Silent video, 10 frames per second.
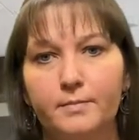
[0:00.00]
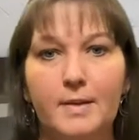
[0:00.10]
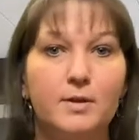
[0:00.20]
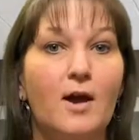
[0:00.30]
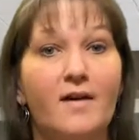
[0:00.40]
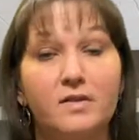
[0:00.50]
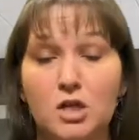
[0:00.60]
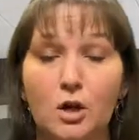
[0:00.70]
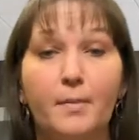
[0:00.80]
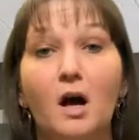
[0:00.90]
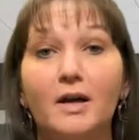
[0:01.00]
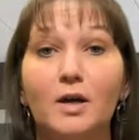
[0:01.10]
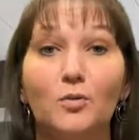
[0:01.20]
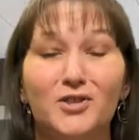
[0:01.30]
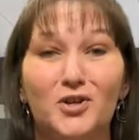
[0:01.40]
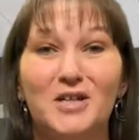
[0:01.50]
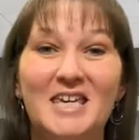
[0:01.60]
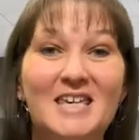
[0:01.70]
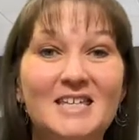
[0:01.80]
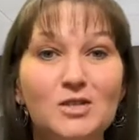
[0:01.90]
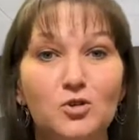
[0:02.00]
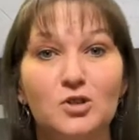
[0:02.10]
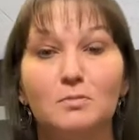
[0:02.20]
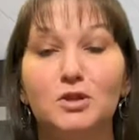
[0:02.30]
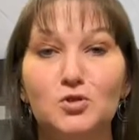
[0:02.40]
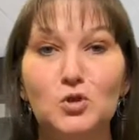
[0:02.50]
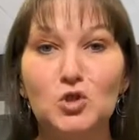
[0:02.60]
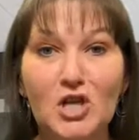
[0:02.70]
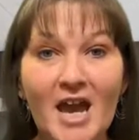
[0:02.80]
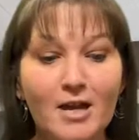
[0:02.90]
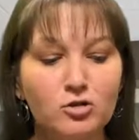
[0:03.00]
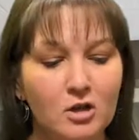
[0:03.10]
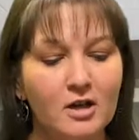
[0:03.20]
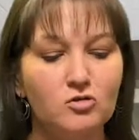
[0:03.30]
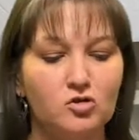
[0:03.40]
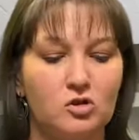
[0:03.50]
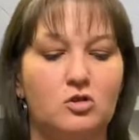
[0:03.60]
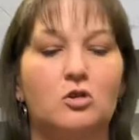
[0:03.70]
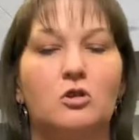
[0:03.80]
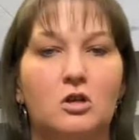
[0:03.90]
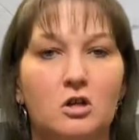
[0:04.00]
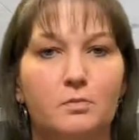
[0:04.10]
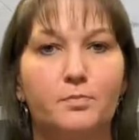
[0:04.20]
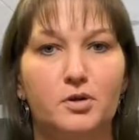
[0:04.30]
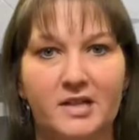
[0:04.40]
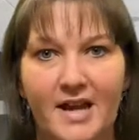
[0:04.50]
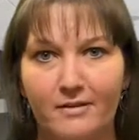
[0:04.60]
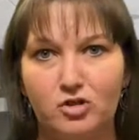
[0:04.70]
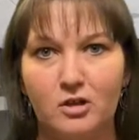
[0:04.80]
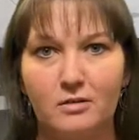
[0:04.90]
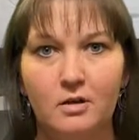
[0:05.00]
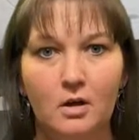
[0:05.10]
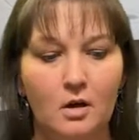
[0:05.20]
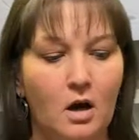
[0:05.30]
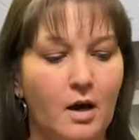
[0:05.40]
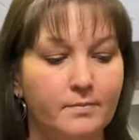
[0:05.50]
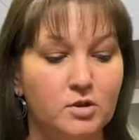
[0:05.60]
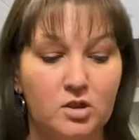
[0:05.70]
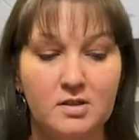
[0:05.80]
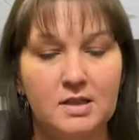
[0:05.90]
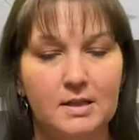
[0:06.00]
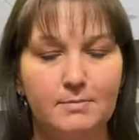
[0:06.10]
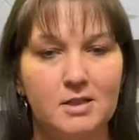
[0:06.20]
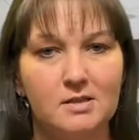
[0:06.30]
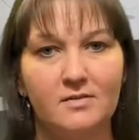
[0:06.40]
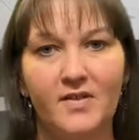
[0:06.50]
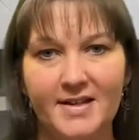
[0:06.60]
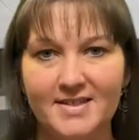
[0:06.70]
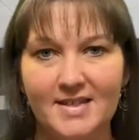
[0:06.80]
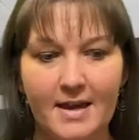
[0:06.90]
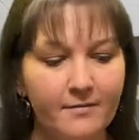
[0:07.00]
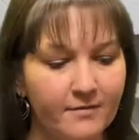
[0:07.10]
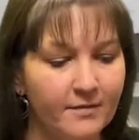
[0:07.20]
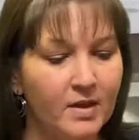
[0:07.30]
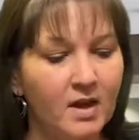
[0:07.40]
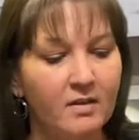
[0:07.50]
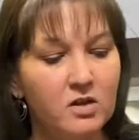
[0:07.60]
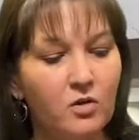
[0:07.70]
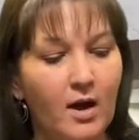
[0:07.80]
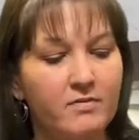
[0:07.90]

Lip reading: Or maybe you have it in your pocket with your keys or some loose change. It's just a good protection just to keep this device safe.